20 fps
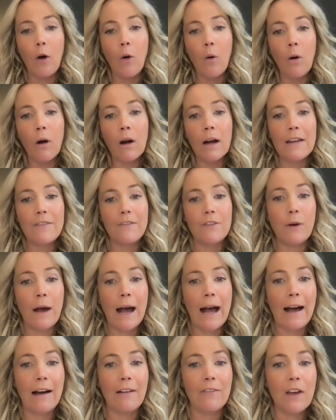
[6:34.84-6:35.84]
Or if you
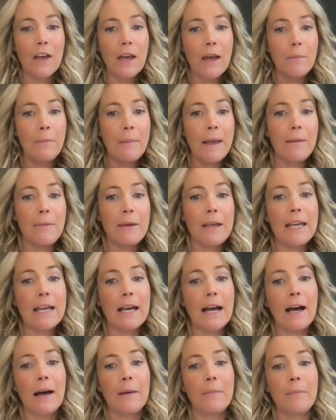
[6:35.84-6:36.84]
have
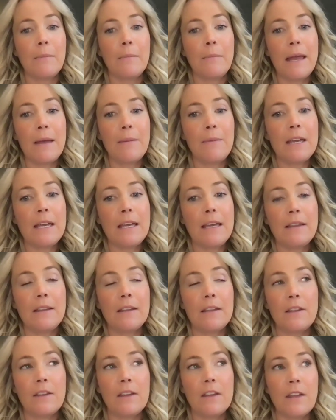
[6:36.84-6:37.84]
maybe
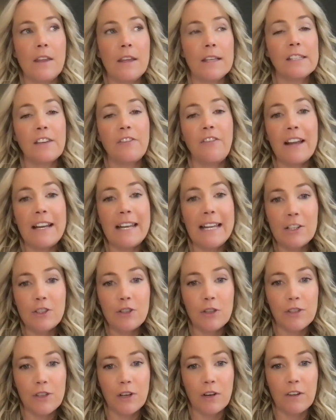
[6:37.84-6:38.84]
it's a
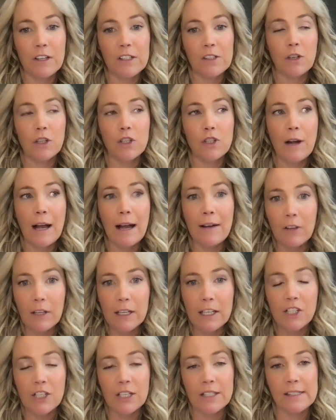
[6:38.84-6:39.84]
financial service or a travel
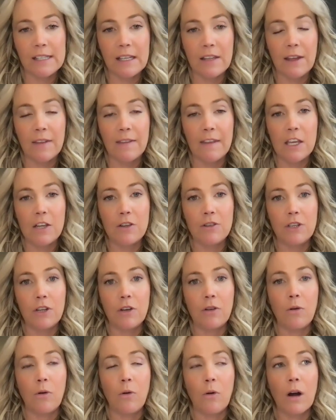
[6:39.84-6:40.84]
agency thing that you
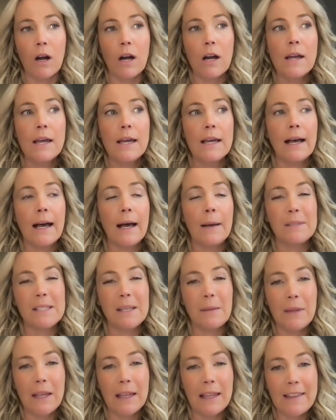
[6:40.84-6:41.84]
do, or
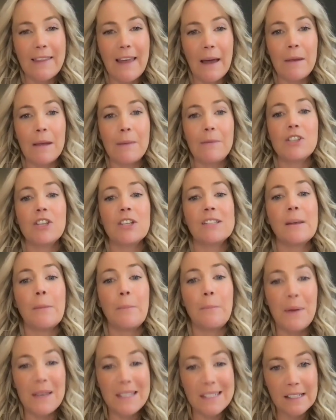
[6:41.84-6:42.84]
something like that. Maybe it's just a
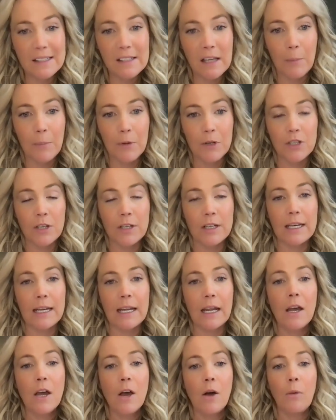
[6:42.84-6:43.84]
business
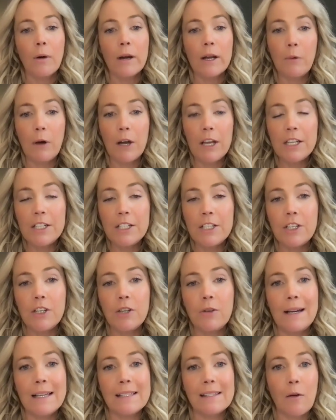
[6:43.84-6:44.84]
opportunity. What I want you to
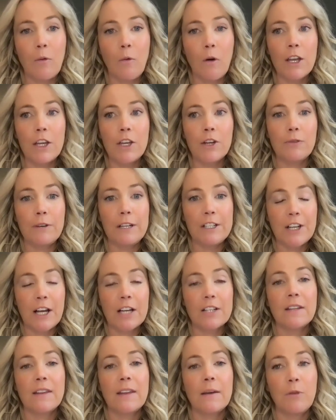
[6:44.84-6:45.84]
do is I want you to reach
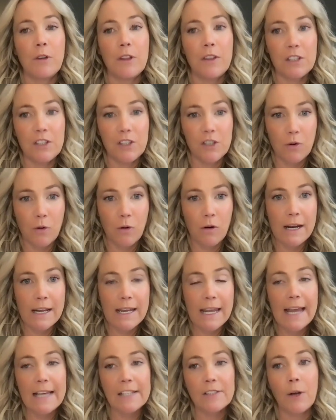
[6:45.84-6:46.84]
out to them with a story.
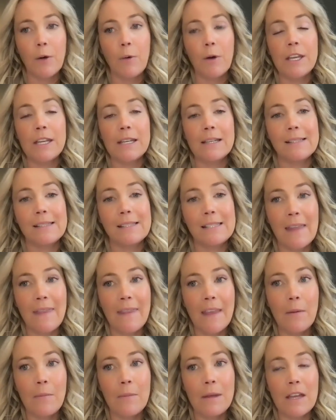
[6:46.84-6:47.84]
Okay. So I want you to
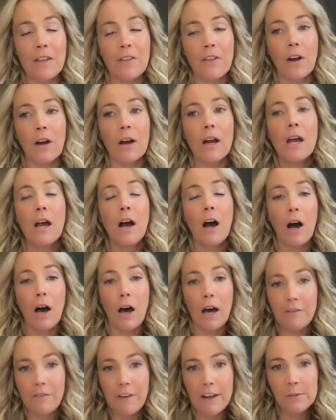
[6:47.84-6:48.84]
send them either
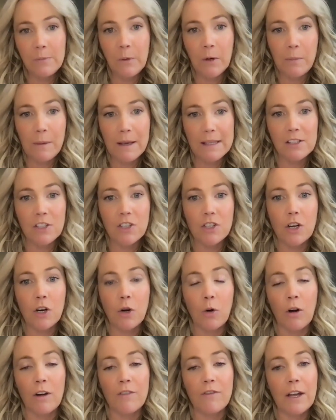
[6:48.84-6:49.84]
on Facebook
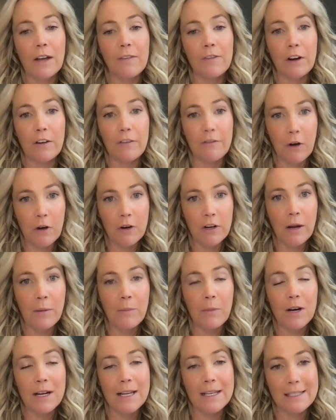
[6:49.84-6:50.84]
Messenger, or if you have their phone
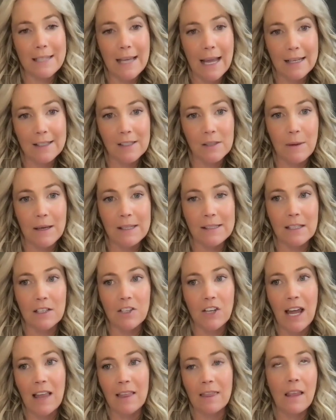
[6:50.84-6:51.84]
number, in text
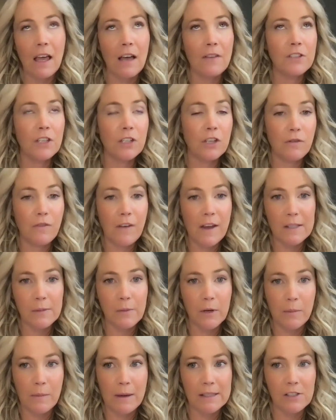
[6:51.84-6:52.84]
message. I love to do
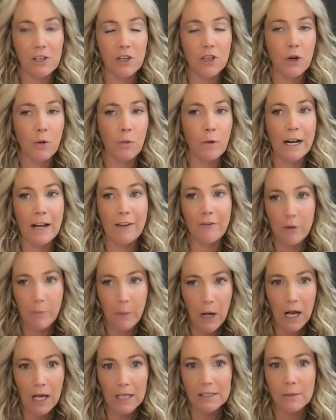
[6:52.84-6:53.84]
Facebook Messenger whenever
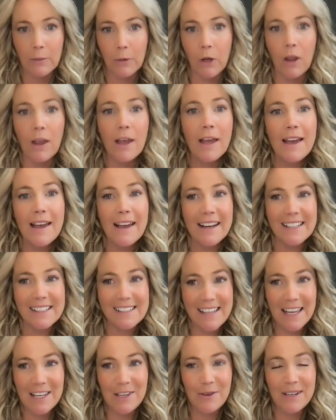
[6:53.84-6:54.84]
possible
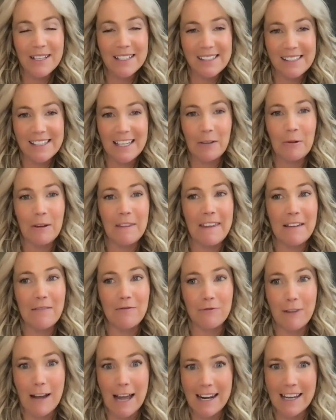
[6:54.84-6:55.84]
because then you can see when
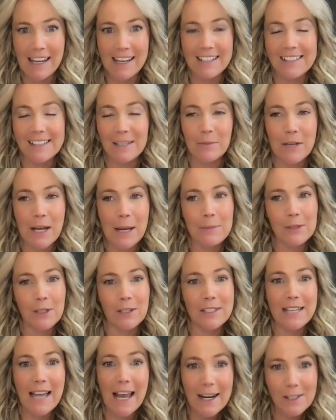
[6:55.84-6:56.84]
they've read it. And sometimes
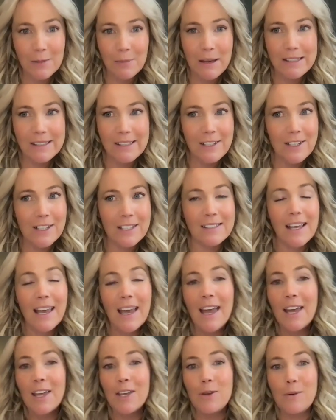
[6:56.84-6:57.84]
on text messages,
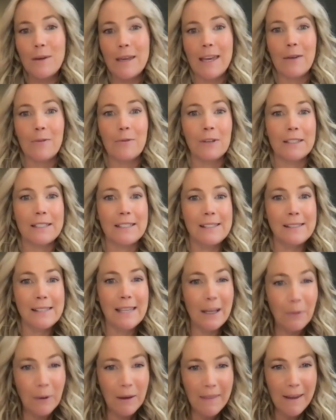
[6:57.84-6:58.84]
you can't really
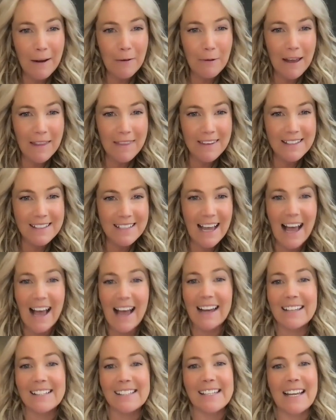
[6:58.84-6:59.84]
see when they read the
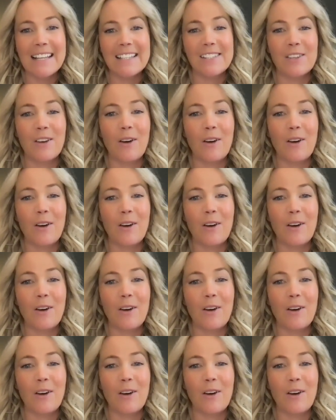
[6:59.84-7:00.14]
text. And